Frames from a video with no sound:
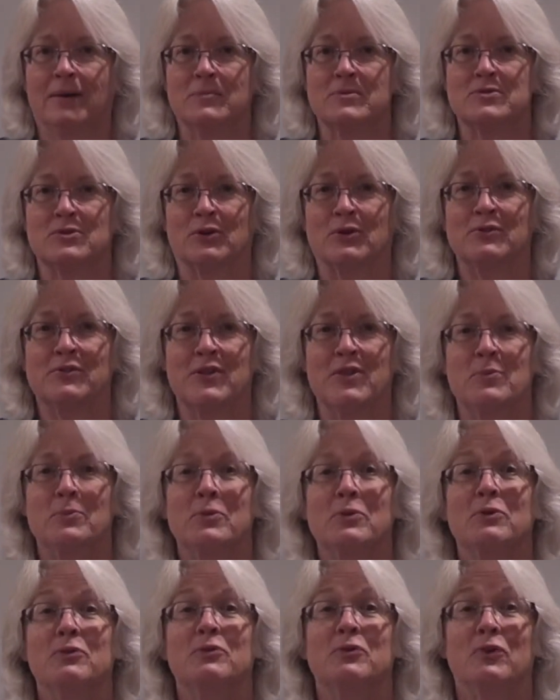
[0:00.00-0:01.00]
sort of in the
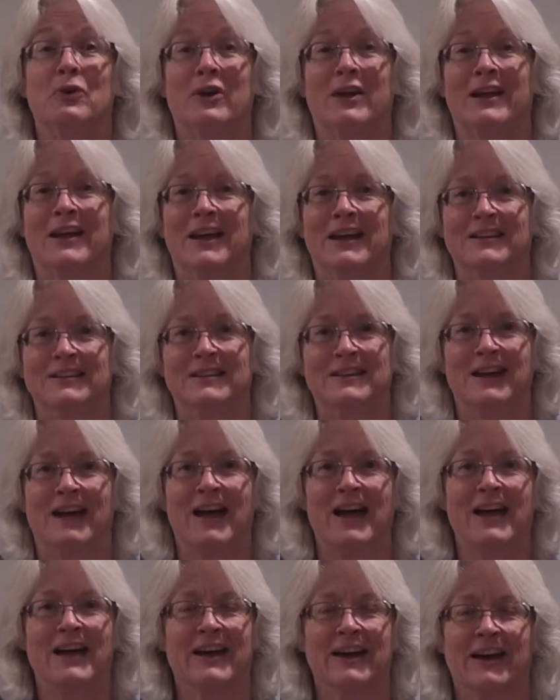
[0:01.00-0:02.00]
mood for it again
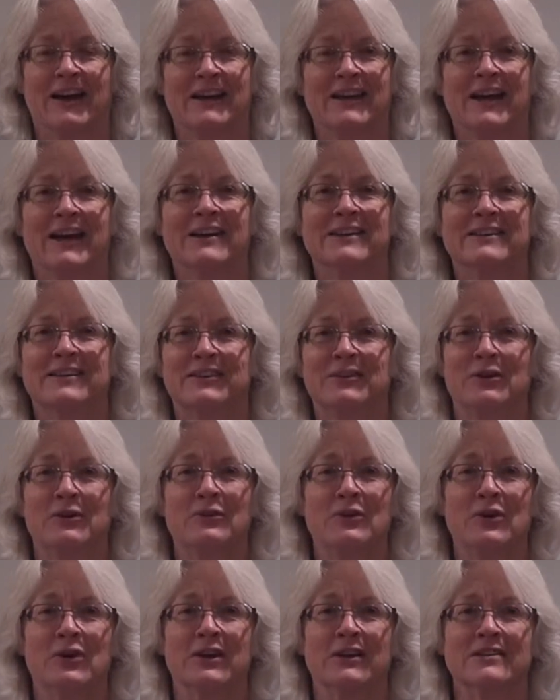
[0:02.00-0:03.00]
today, and I'd like to know
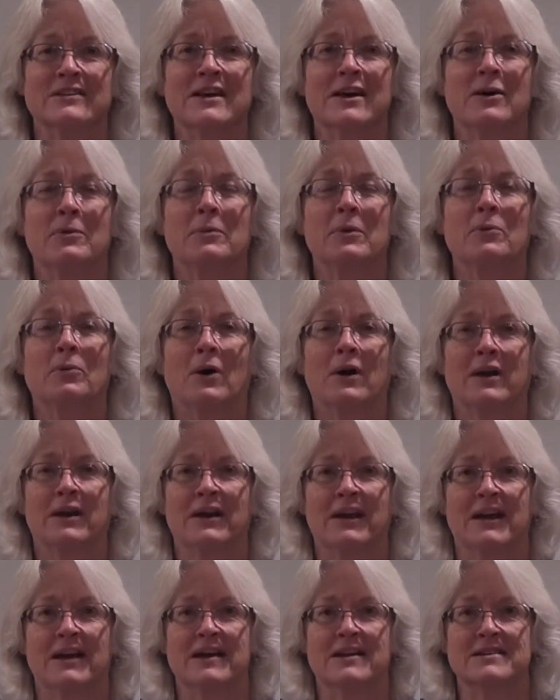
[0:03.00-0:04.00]
if you can tell me what
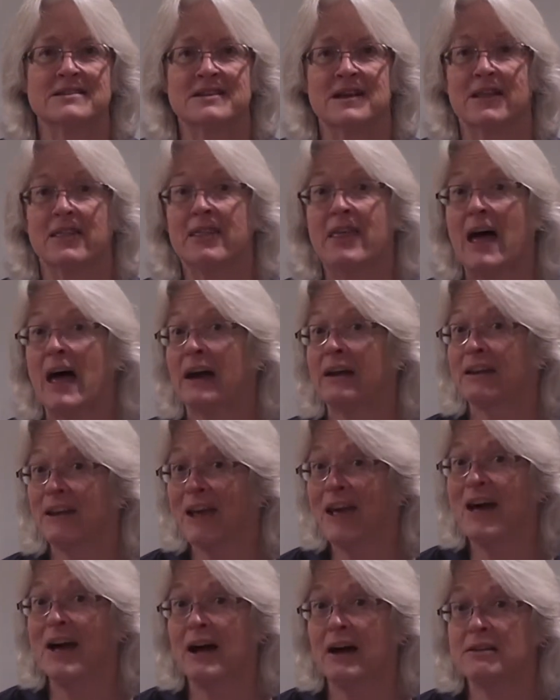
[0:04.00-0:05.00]
it is that
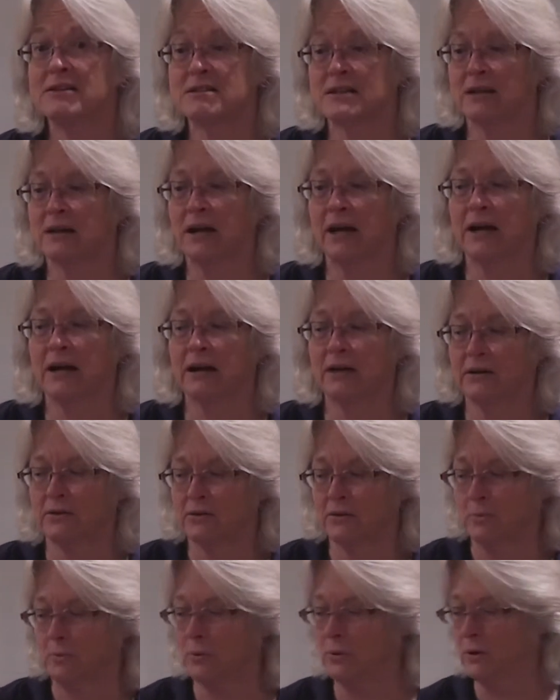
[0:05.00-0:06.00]
cats like
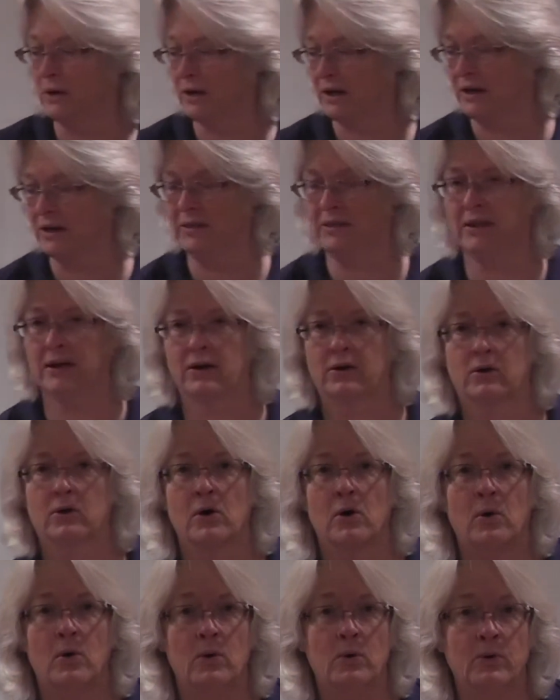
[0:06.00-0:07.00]
to put in their
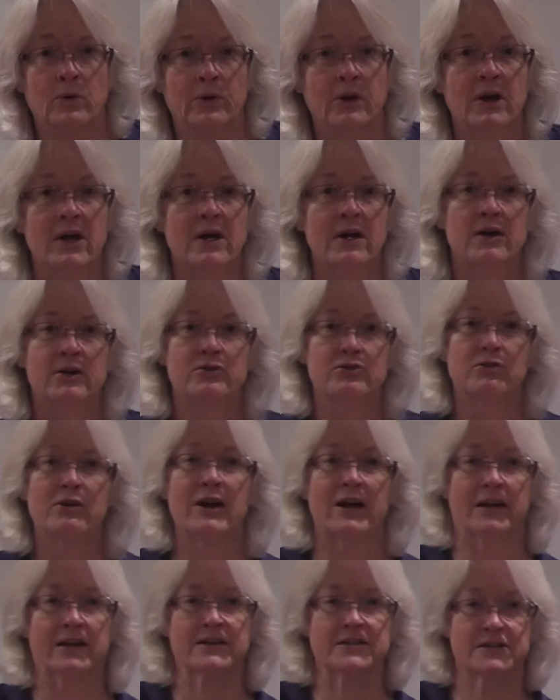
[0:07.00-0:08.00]
cold
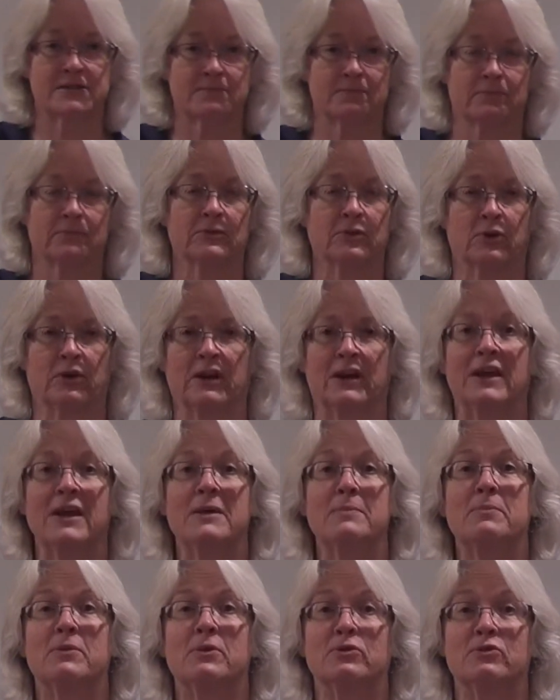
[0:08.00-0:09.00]
drinks, or to
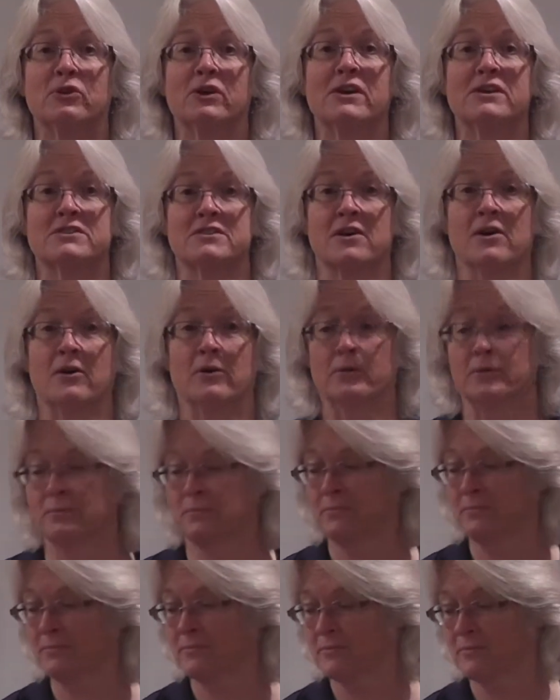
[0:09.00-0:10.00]
keep their drinks cold.
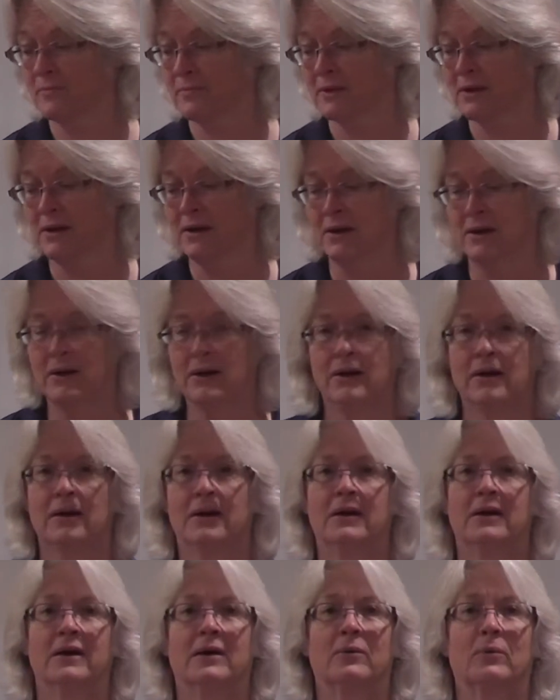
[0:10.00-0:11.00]

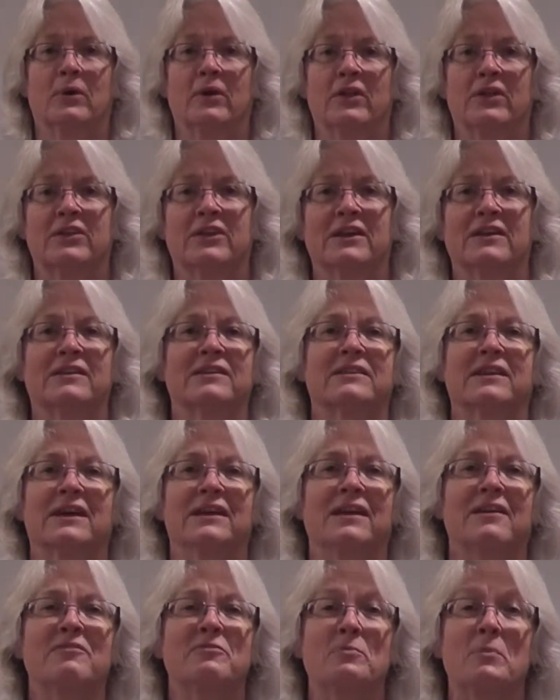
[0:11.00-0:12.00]
Well, the thing that they
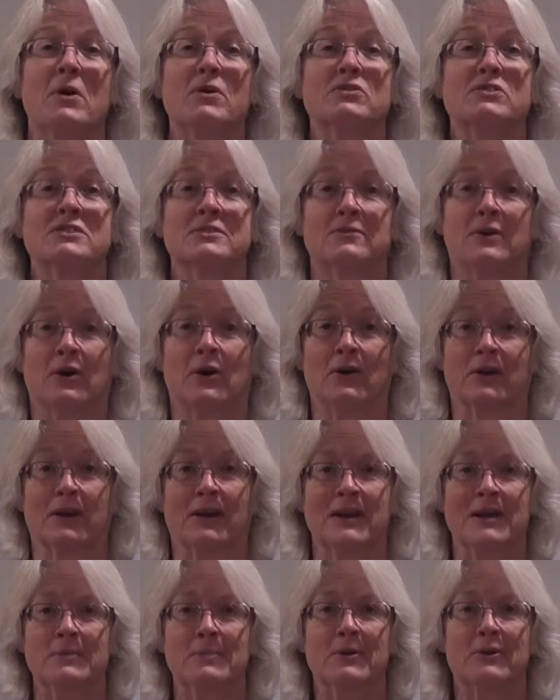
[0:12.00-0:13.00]
love most of all to
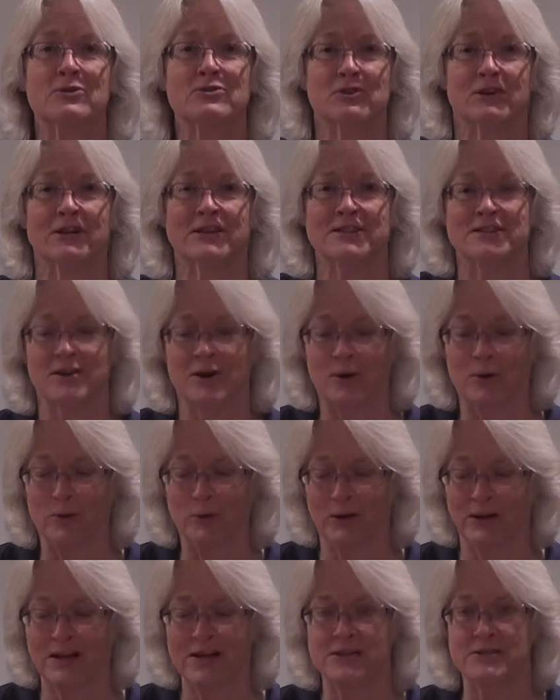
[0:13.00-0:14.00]
keep their drinks
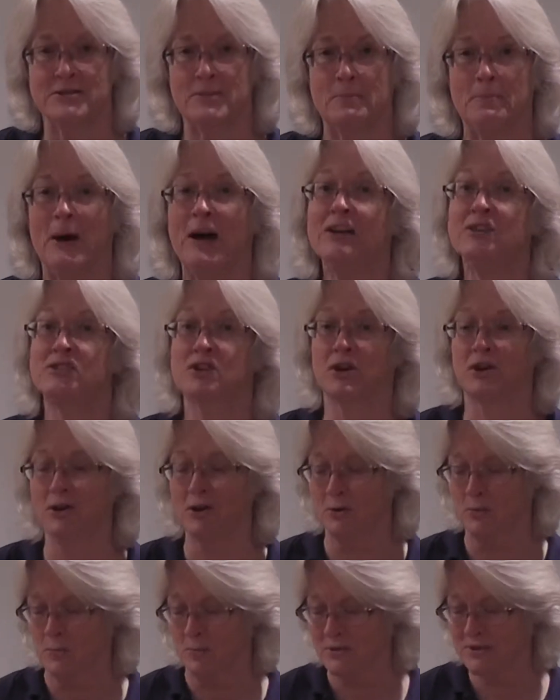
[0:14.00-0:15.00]
cold is mice
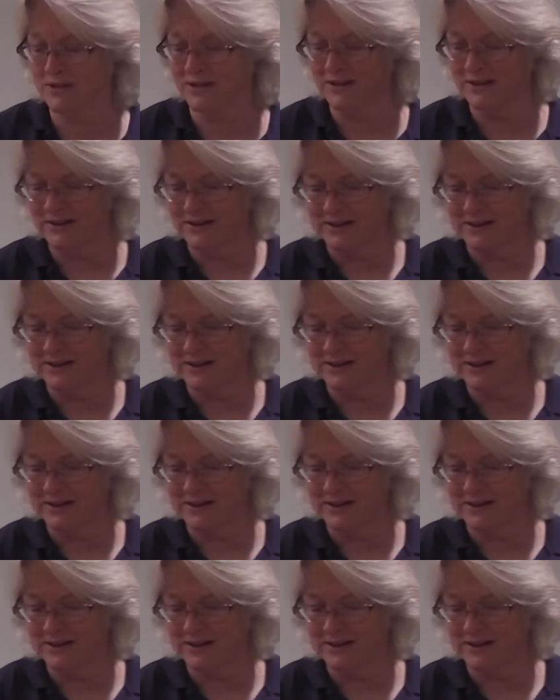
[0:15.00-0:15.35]
cubes.